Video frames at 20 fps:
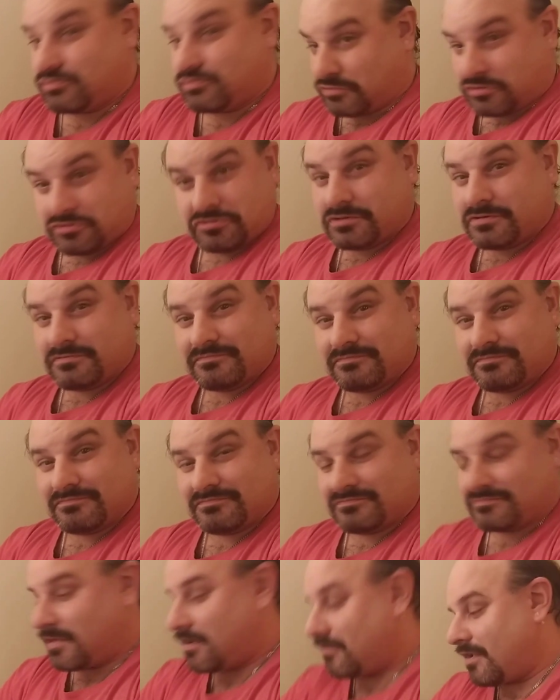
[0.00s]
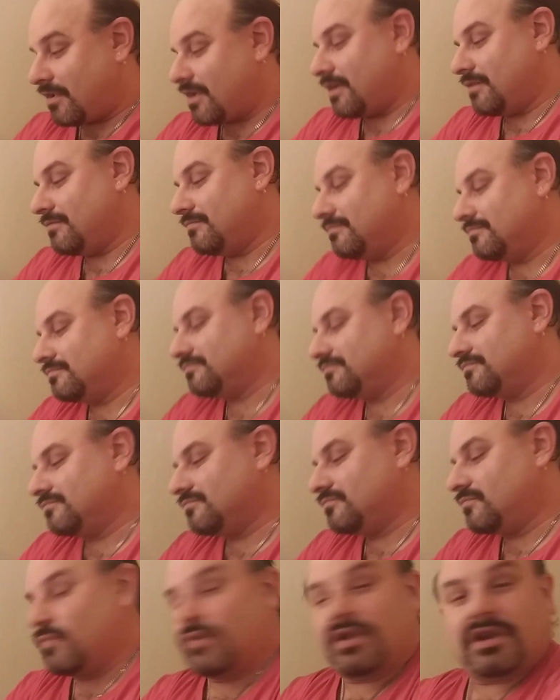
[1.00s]
Running? Alright.
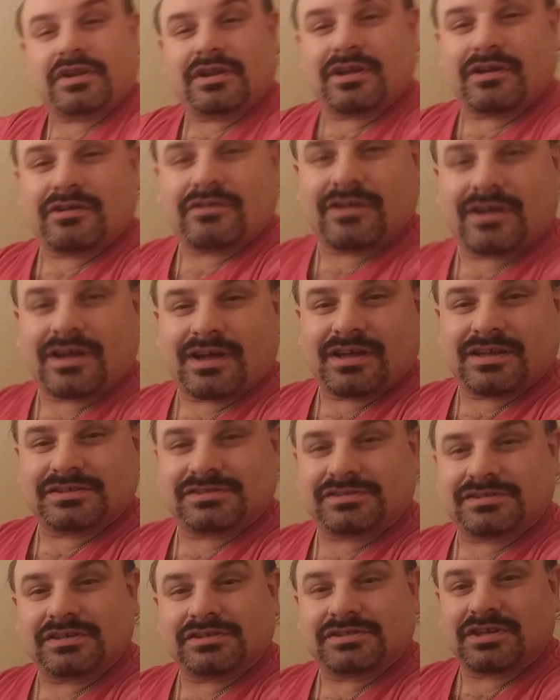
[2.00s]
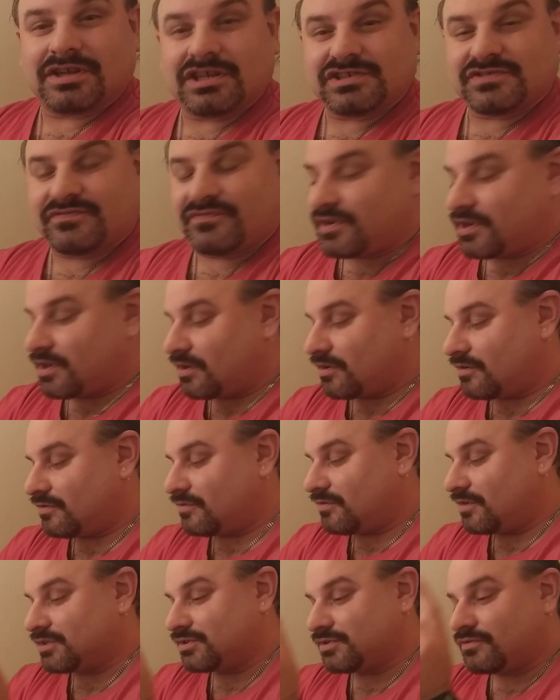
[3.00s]
Well, here you go, guys. Tonight's
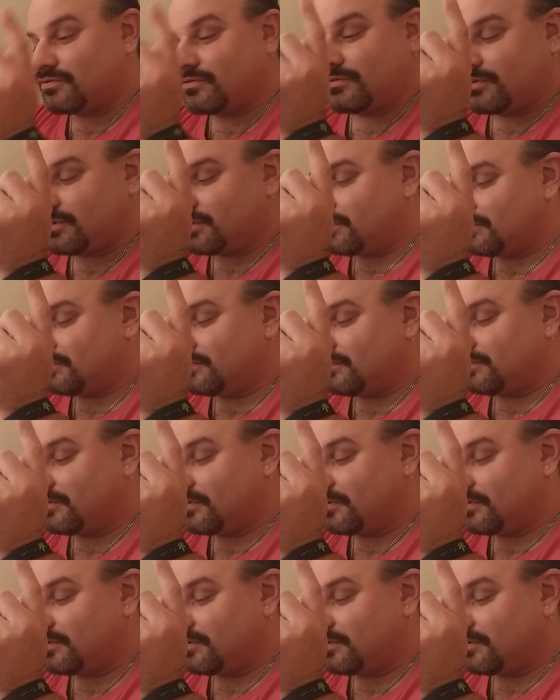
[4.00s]
video is on